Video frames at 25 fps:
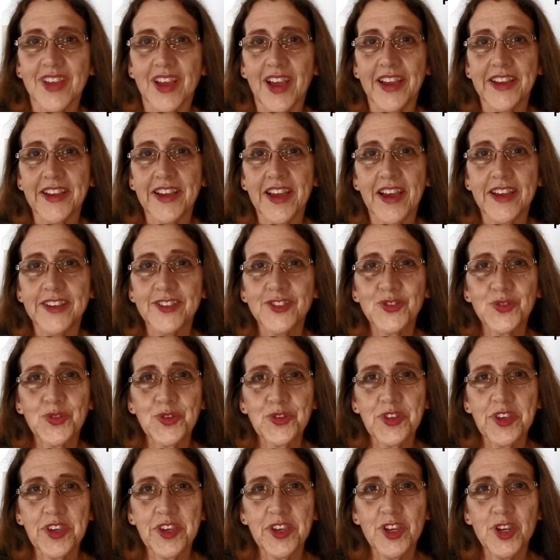Hi guys,
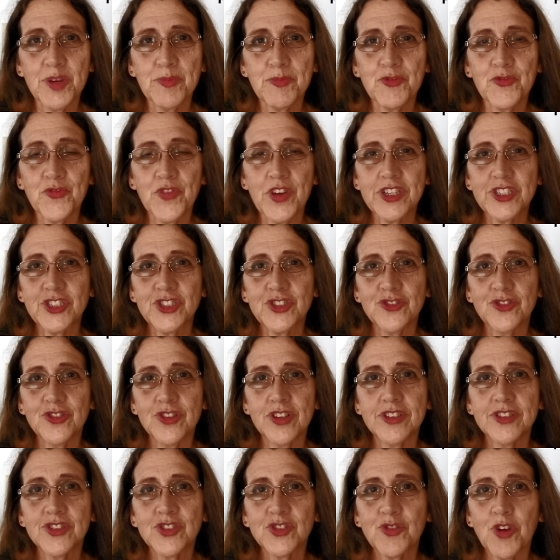Dorothy here,
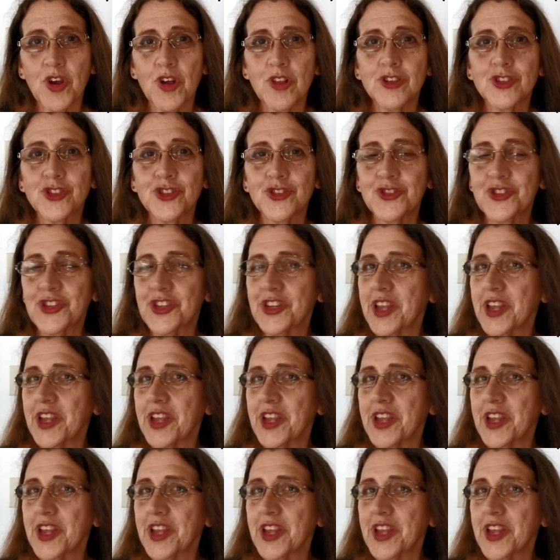professional astrologer.